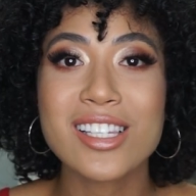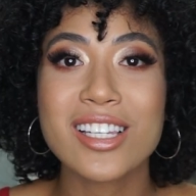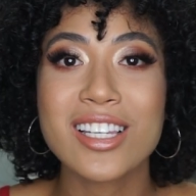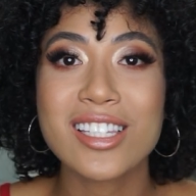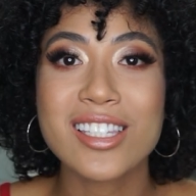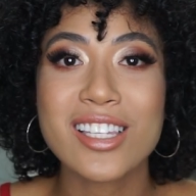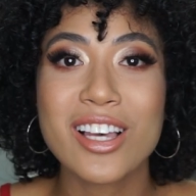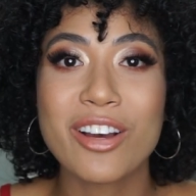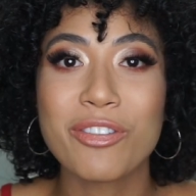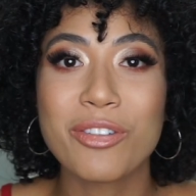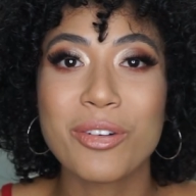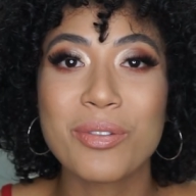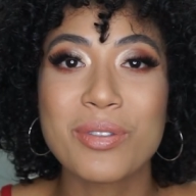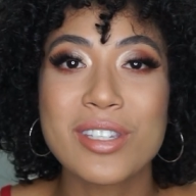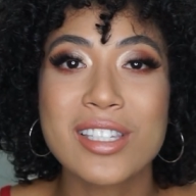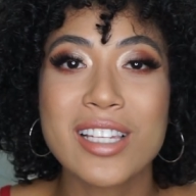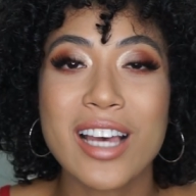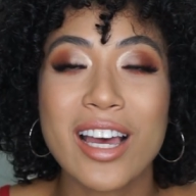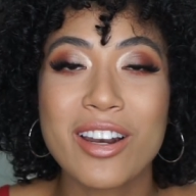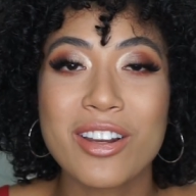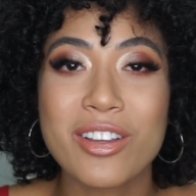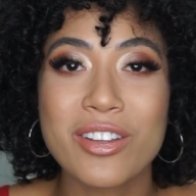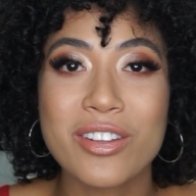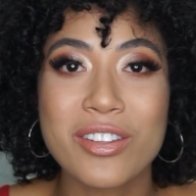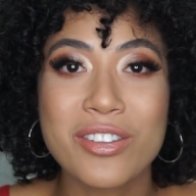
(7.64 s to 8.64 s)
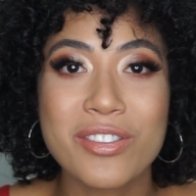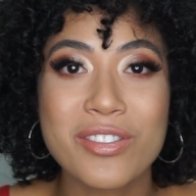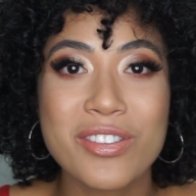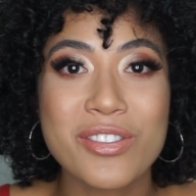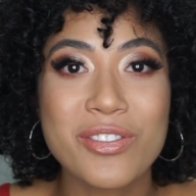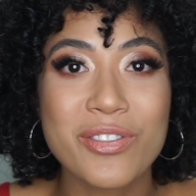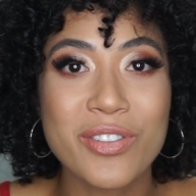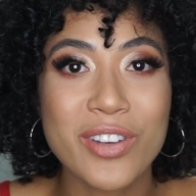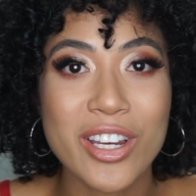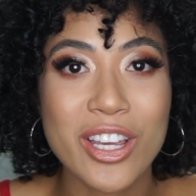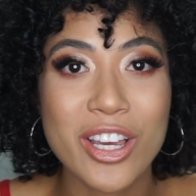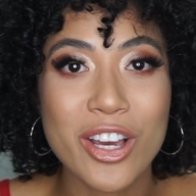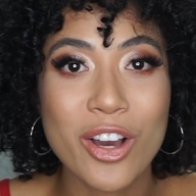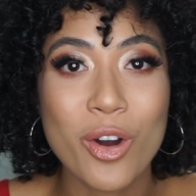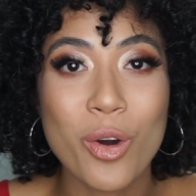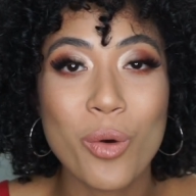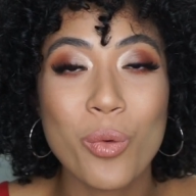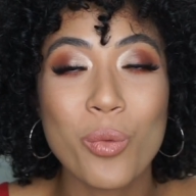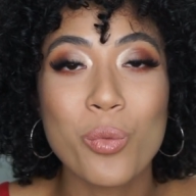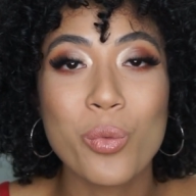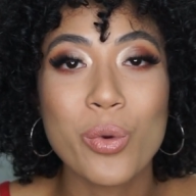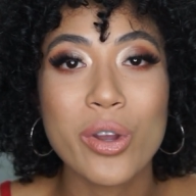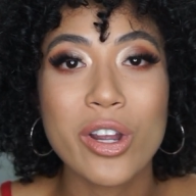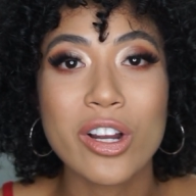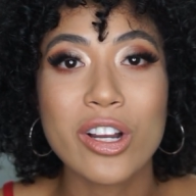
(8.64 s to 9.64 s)
you can tell from the title of this video,
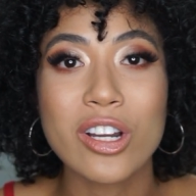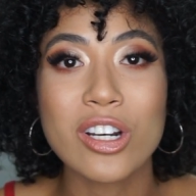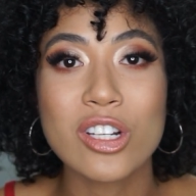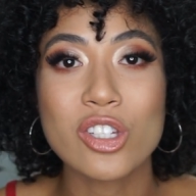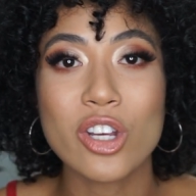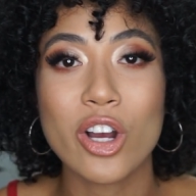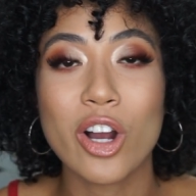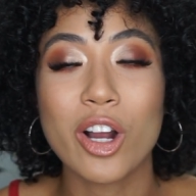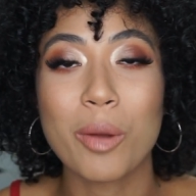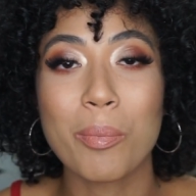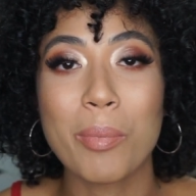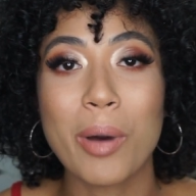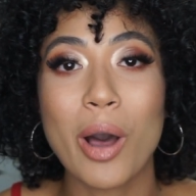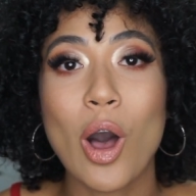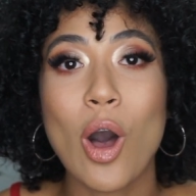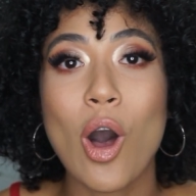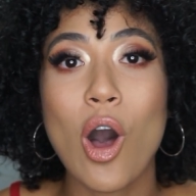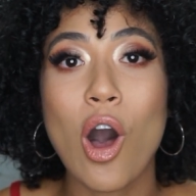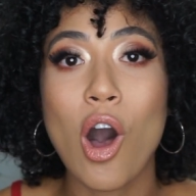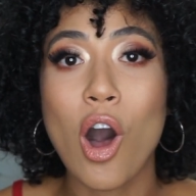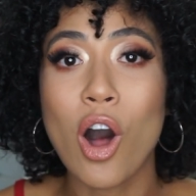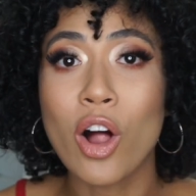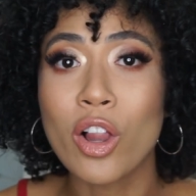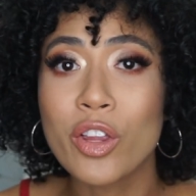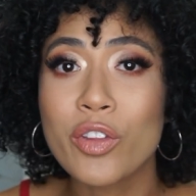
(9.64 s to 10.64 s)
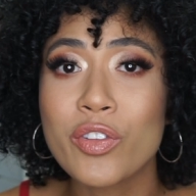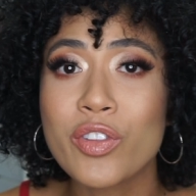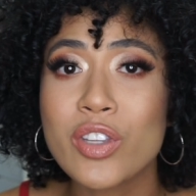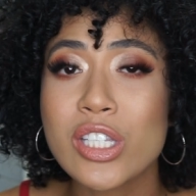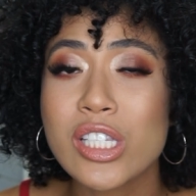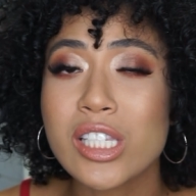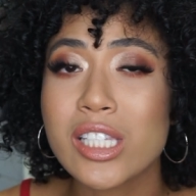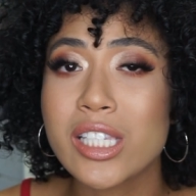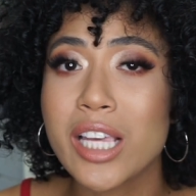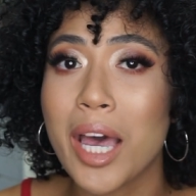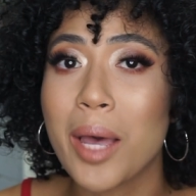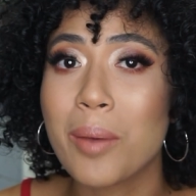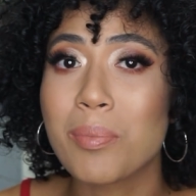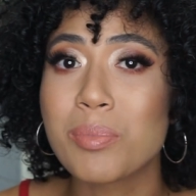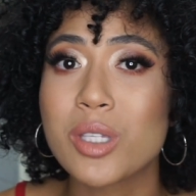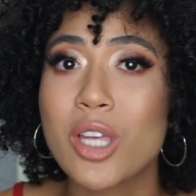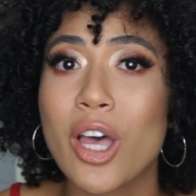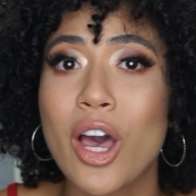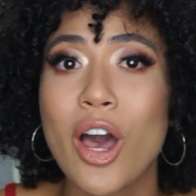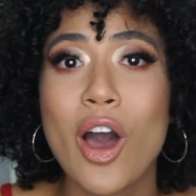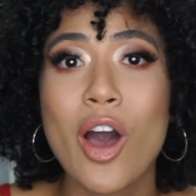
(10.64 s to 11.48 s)
we are going to talk about all of the steps